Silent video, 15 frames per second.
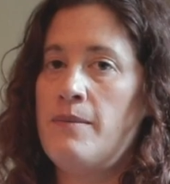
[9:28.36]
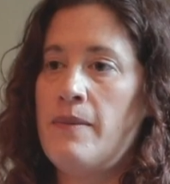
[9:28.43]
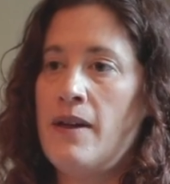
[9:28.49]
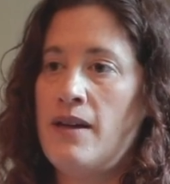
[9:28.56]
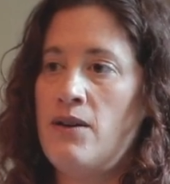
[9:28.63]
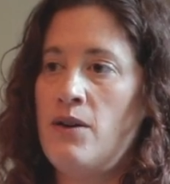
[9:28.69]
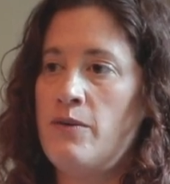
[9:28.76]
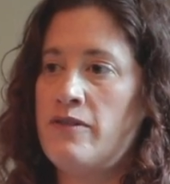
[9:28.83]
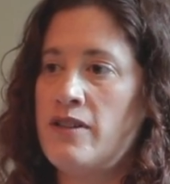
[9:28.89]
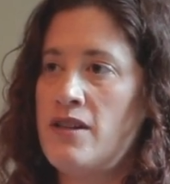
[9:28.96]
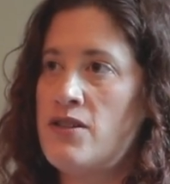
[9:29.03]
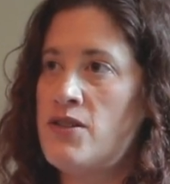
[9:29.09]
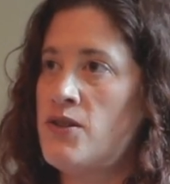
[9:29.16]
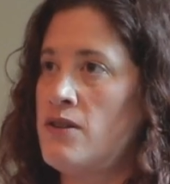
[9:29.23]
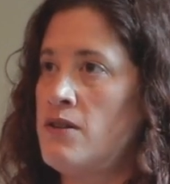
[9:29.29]
And hopefully
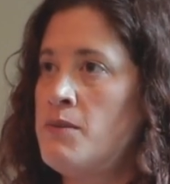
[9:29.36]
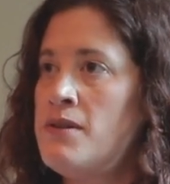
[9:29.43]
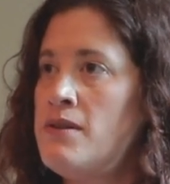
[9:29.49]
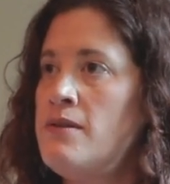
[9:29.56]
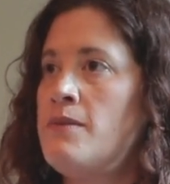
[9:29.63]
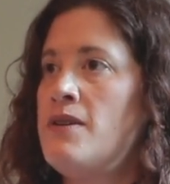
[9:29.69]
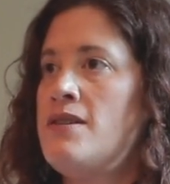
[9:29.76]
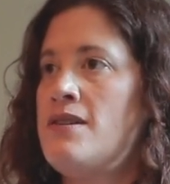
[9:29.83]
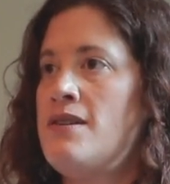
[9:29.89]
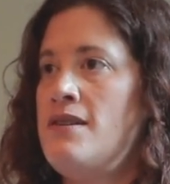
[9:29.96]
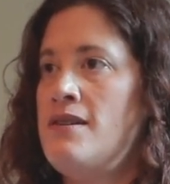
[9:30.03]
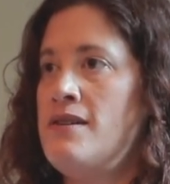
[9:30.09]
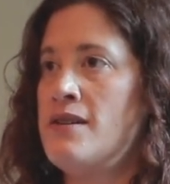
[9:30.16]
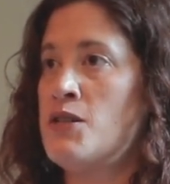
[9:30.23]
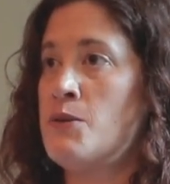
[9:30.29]
it's durable and we
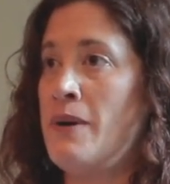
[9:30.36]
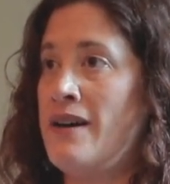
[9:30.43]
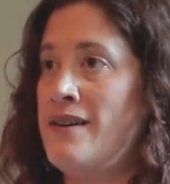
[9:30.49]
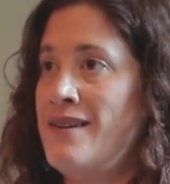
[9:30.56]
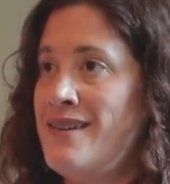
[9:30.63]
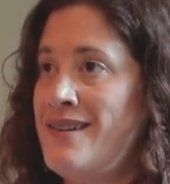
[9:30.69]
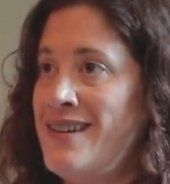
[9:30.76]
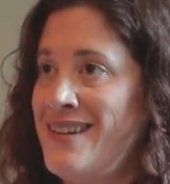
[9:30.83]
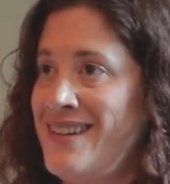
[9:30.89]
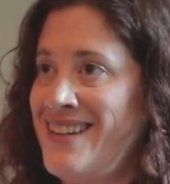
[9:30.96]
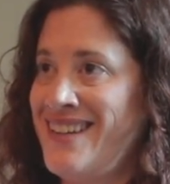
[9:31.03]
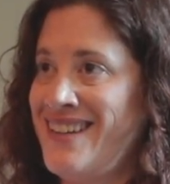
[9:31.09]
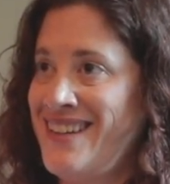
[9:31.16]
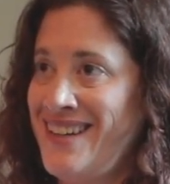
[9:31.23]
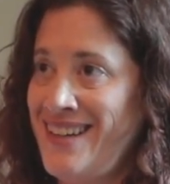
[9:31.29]
see expanded
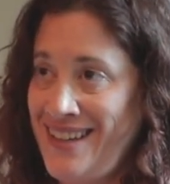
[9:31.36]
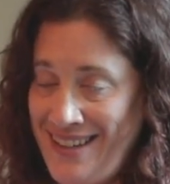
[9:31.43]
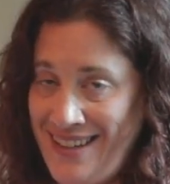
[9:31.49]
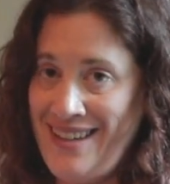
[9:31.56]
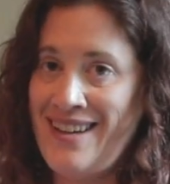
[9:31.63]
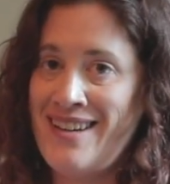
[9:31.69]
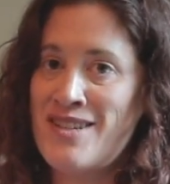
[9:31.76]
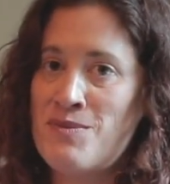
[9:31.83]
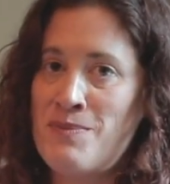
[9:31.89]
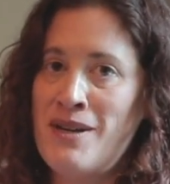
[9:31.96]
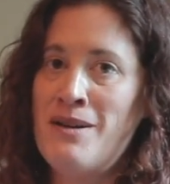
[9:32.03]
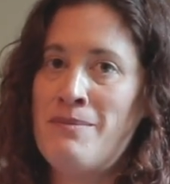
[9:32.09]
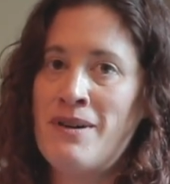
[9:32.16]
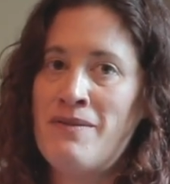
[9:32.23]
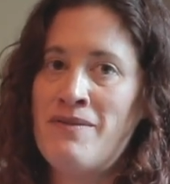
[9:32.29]
spin
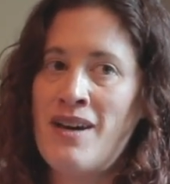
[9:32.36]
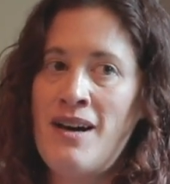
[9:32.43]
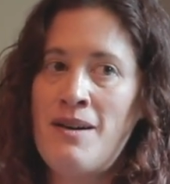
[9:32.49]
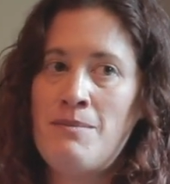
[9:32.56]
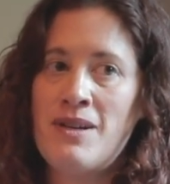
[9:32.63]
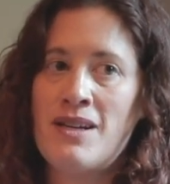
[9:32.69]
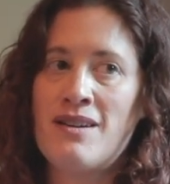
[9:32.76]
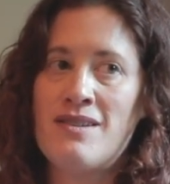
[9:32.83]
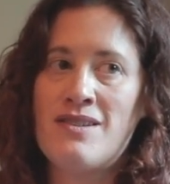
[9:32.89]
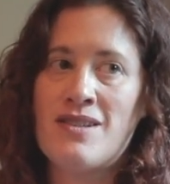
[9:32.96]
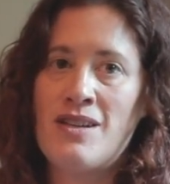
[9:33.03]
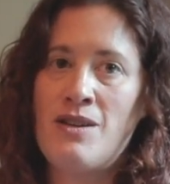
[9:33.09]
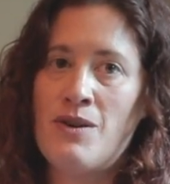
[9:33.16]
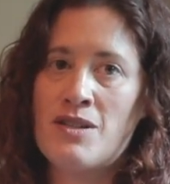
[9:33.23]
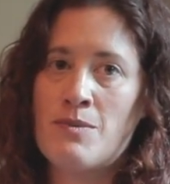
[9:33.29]
up of that because
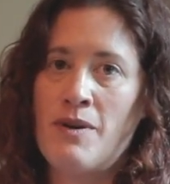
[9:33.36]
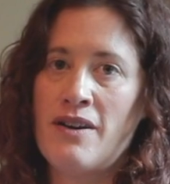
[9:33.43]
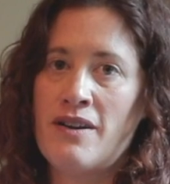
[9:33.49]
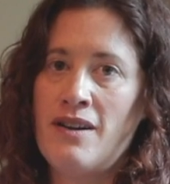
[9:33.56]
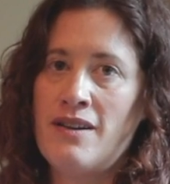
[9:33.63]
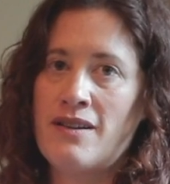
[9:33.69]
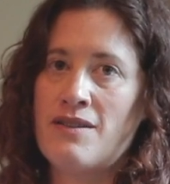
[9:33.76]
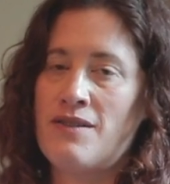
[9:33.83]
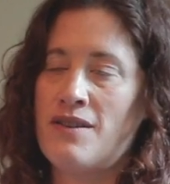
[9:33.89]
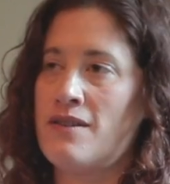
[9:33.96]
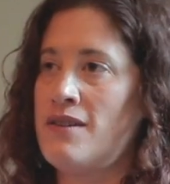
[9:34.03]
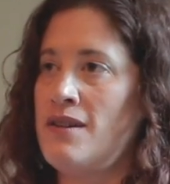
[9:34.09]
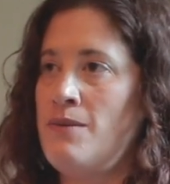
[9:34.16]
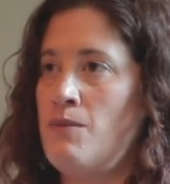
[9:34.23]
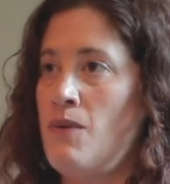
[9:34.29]
the US market
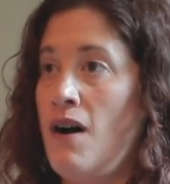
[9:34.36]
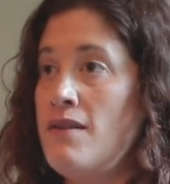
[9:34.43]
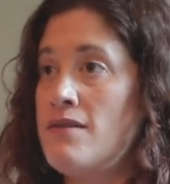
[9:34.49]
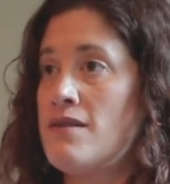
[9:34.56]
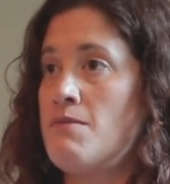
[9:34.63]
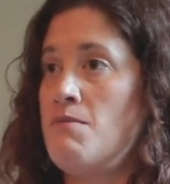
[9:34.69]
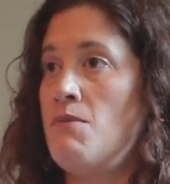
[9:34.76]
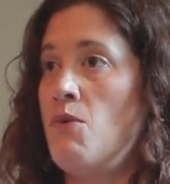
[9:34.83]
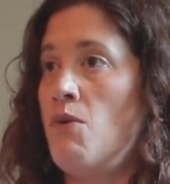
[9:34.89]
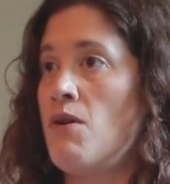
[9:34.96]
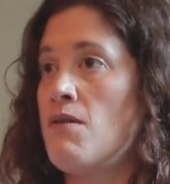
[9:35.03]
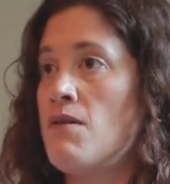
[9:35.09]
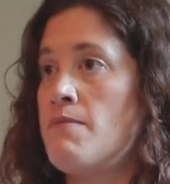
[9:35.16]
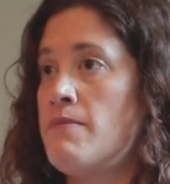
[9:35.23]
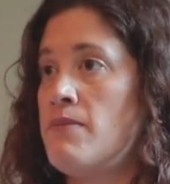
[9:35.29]
clearly wants
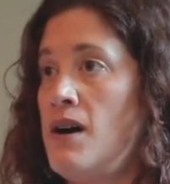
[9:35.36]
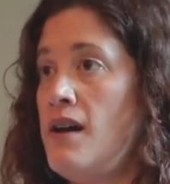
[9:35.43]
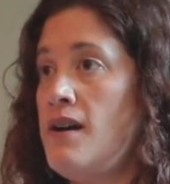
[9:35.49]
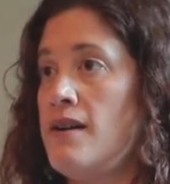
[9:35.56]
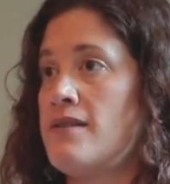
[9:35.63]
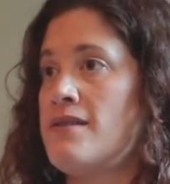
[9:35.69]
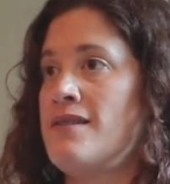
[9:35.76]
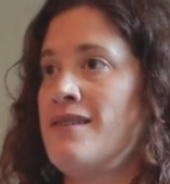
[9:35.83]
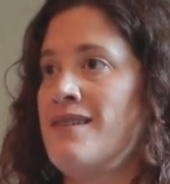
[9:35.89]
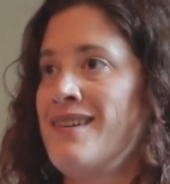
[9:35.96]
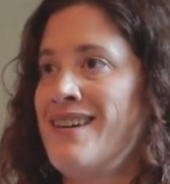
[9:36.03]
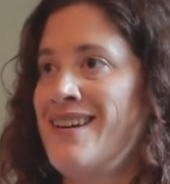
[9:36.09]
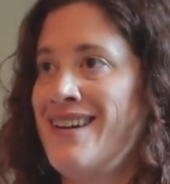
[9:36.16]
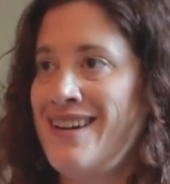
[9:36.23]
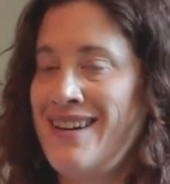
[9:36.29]
more product.
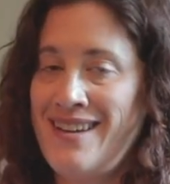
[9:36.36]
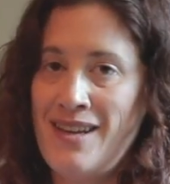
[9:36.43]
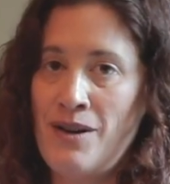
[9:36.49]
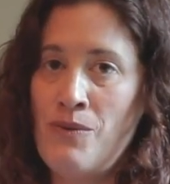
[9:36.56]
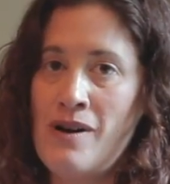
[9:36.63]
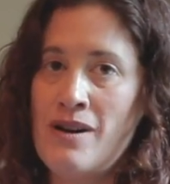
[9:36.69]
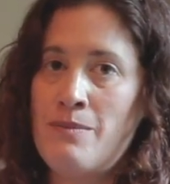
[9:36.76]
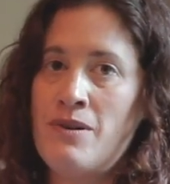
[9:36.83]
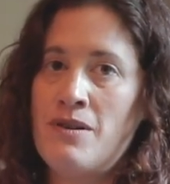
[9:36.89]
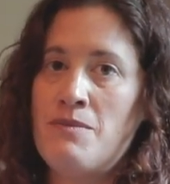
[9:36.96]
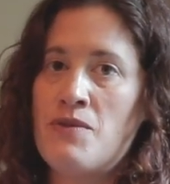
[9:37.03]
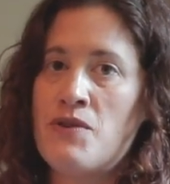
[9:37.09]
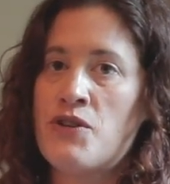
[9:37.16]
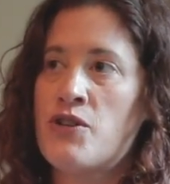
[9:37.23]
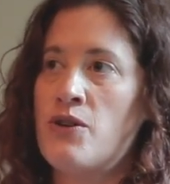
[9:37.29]
They want to put
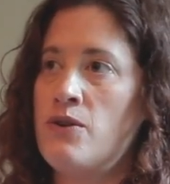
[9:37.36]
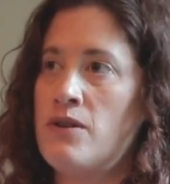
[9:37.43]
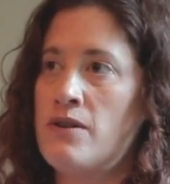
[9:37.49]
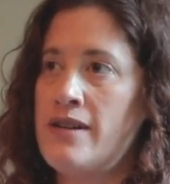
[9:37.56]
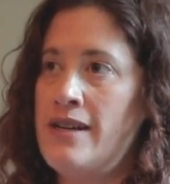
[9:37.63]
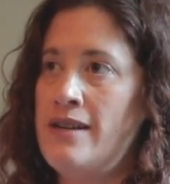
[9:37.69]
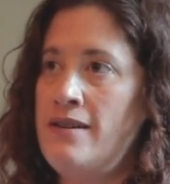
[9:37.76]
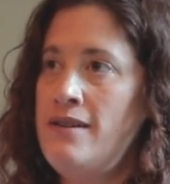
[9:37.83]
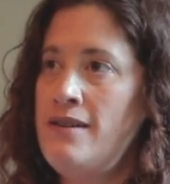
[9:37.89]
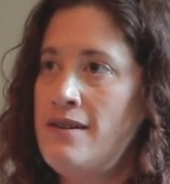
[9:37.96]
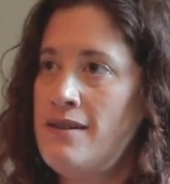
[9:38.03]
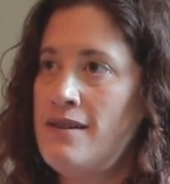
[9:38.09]
more solar in,